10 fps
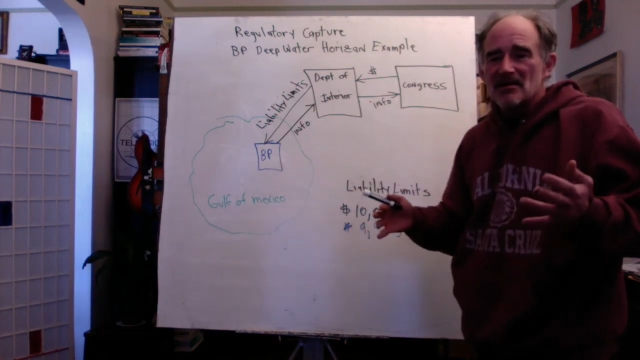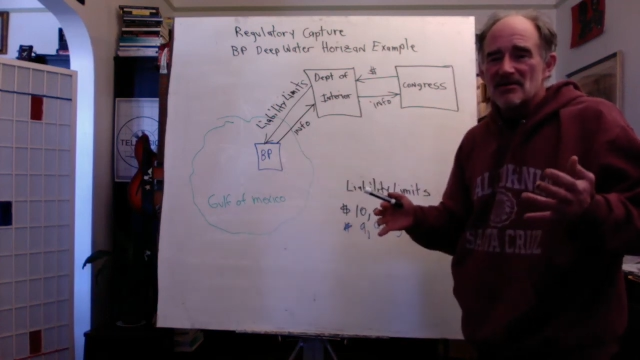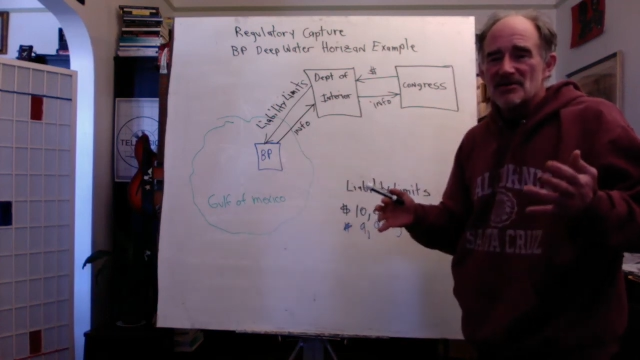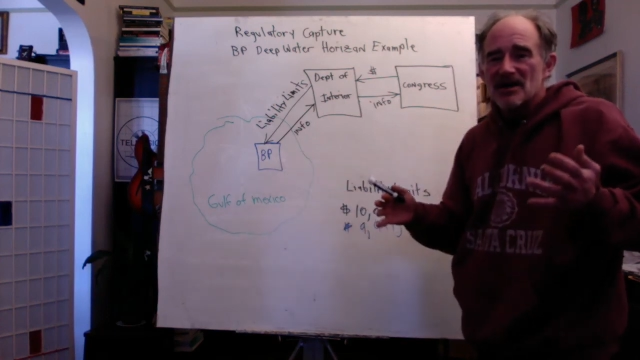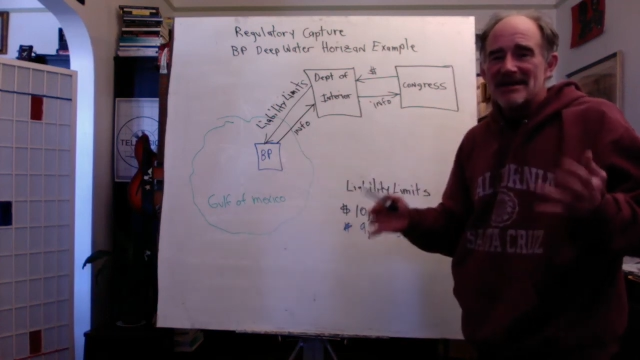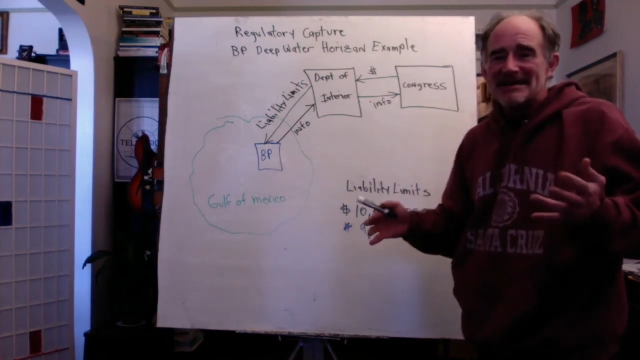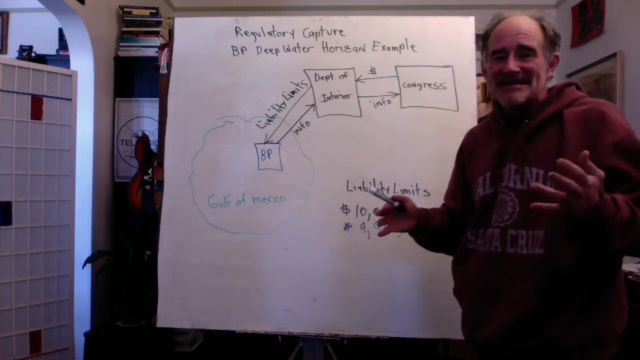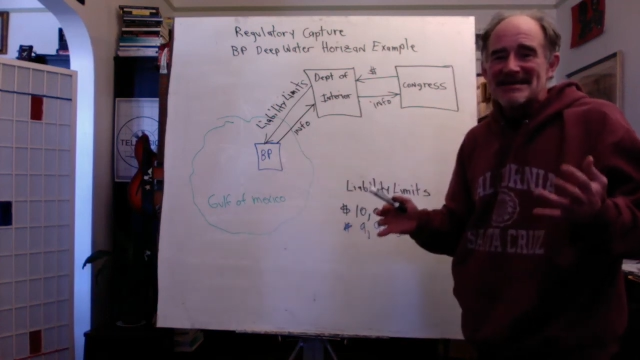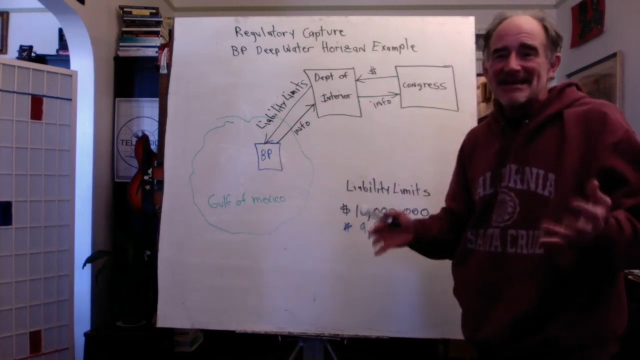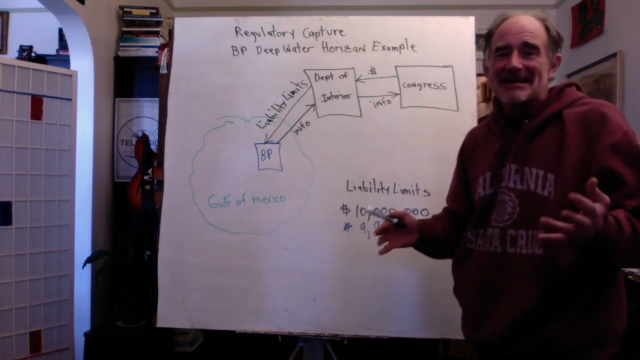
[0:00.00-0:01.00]
giant
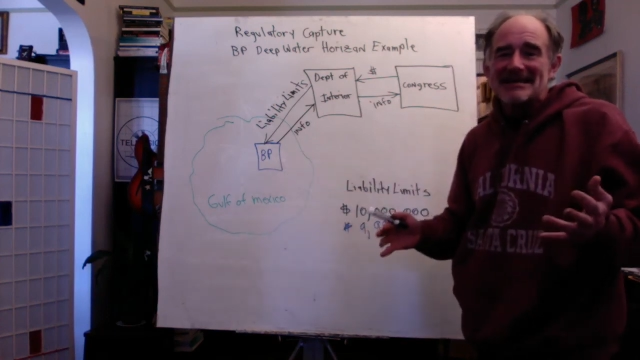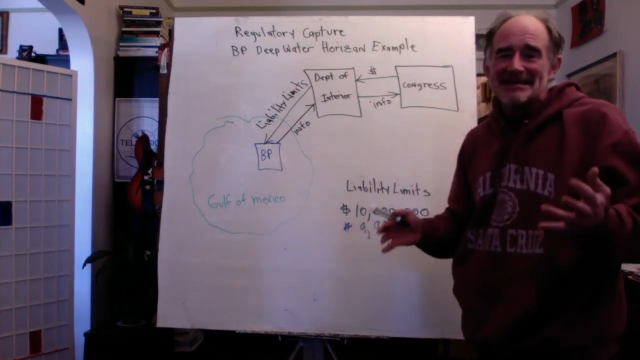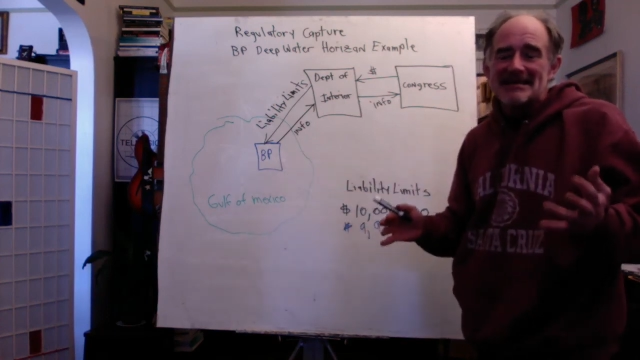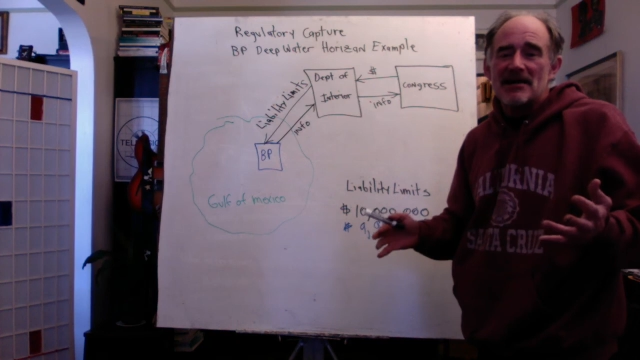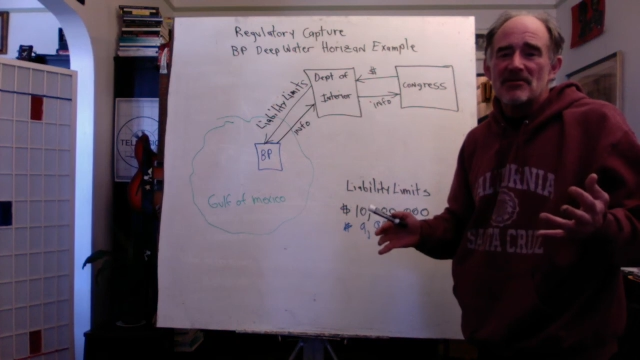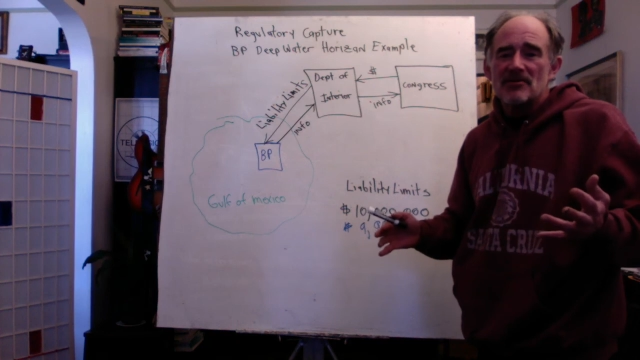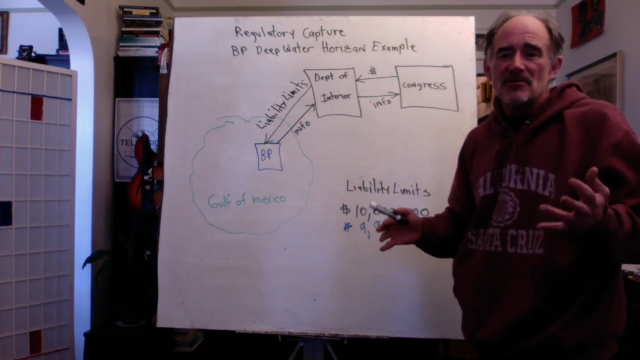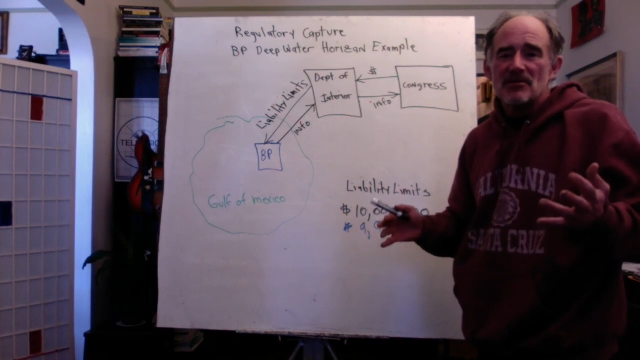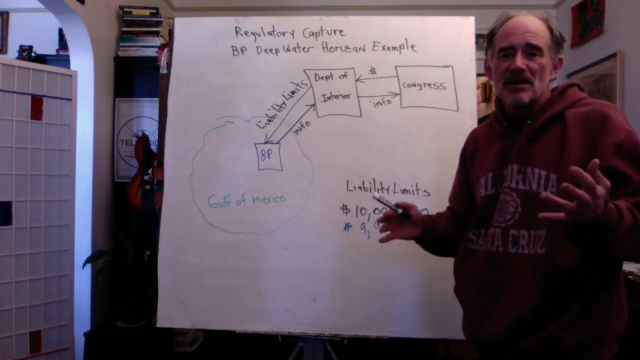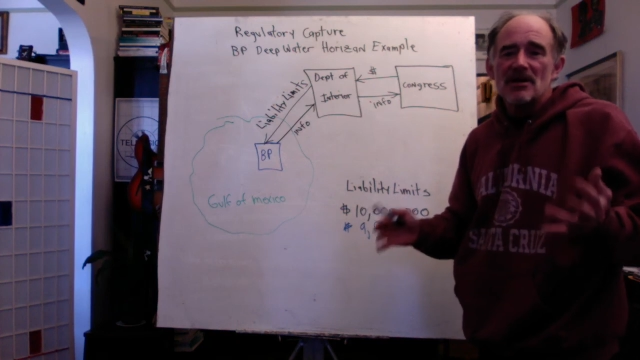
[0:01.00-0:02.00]
sucking sound
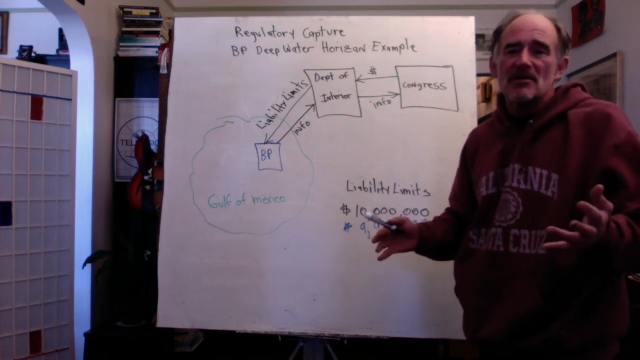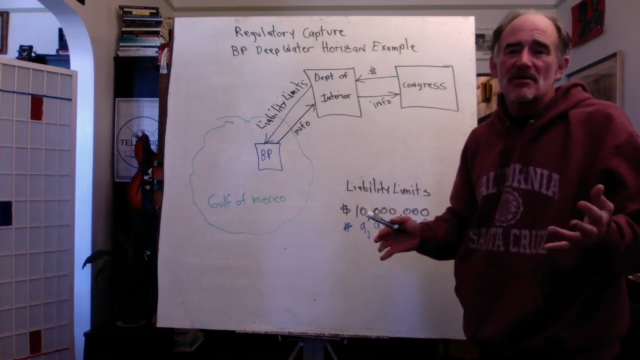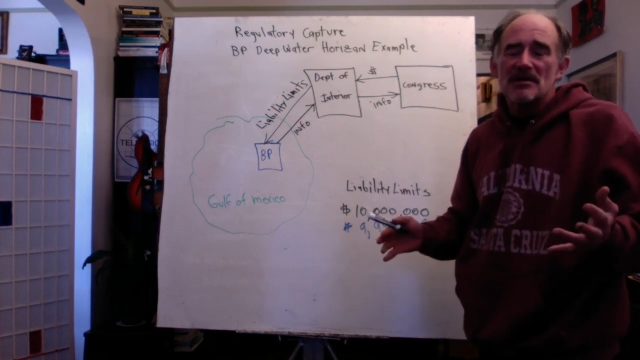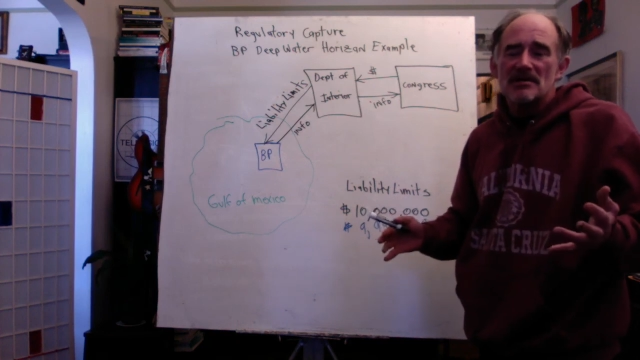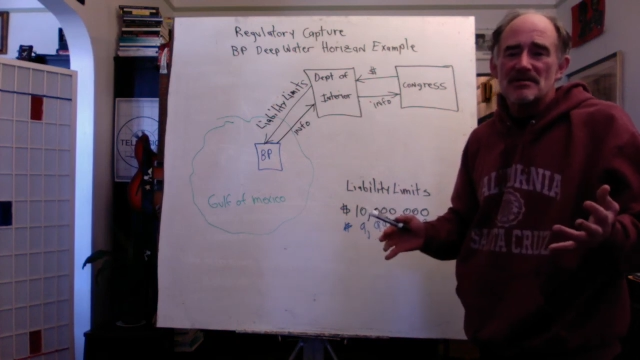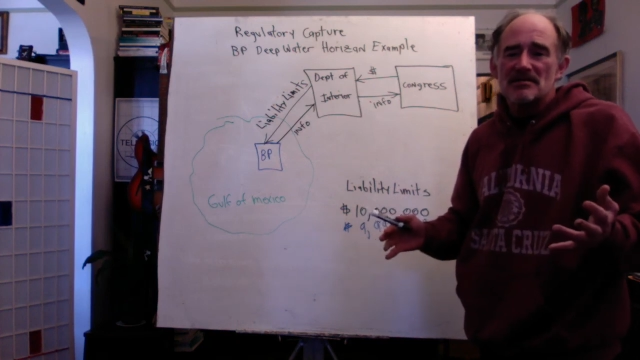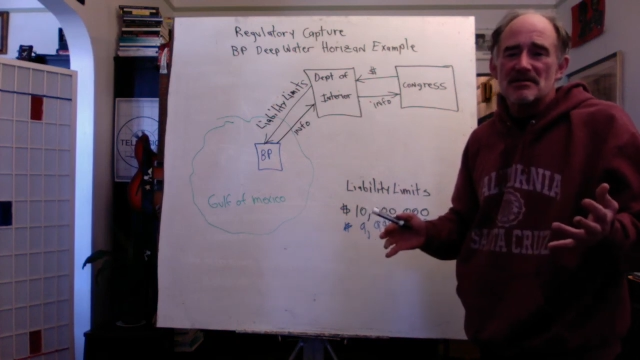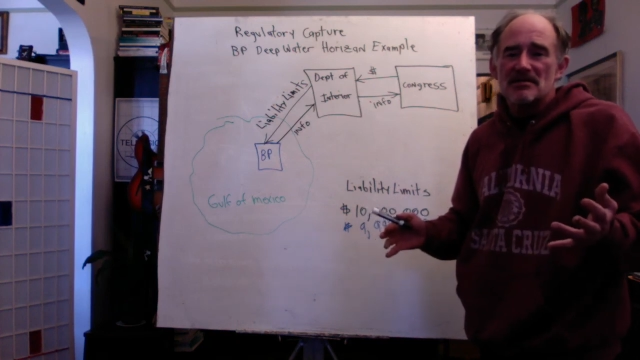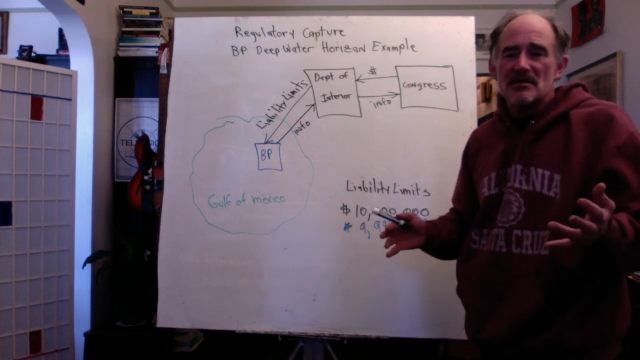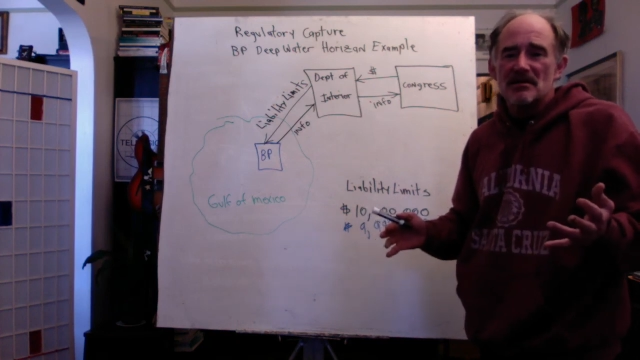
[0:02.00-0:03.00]
you hear is